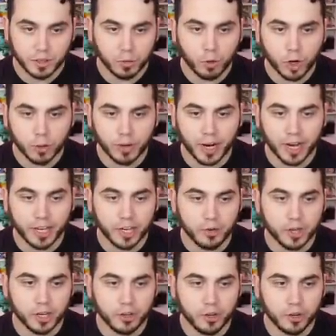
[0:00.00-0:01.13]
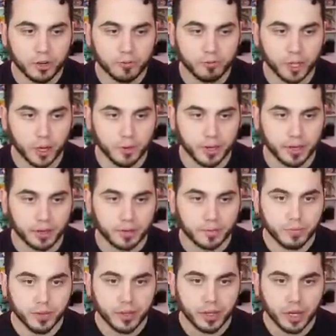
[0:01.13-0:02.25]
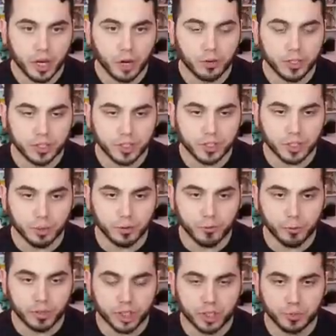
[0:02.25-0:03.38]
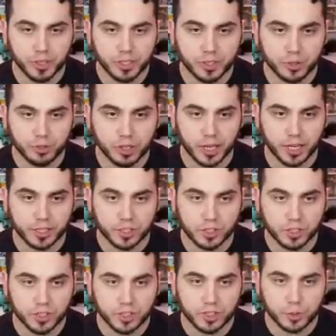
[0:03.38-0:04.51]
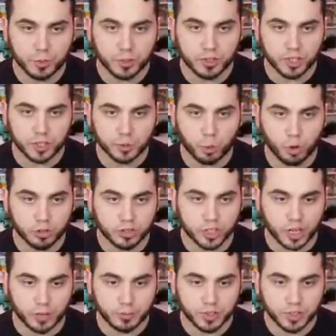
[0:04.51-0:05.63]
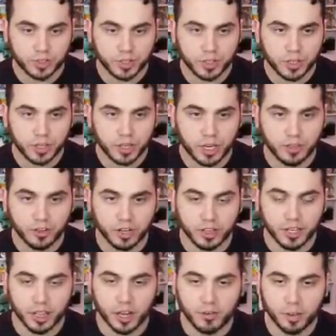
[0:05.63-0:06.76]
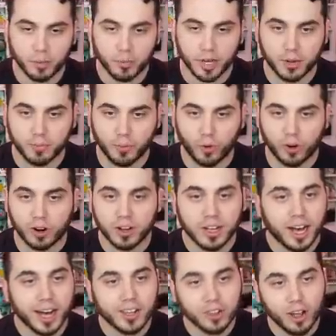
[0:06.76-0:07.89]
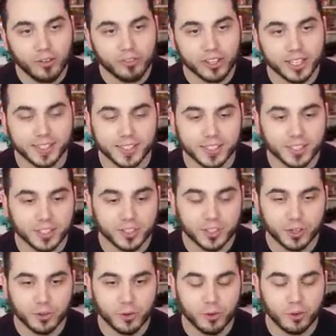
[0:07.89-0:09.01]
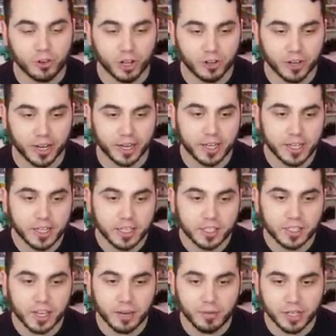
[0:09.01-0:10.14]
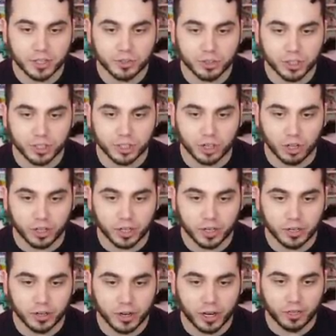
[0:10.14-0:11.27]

The water behind you, can you hear it flowing? Oh, this is someone from the Shimizu clan. So this, this person has water types. And they're gonna lead it off with a Panpour. I love this, this is so cool. Okay, Sammy is really solid here. I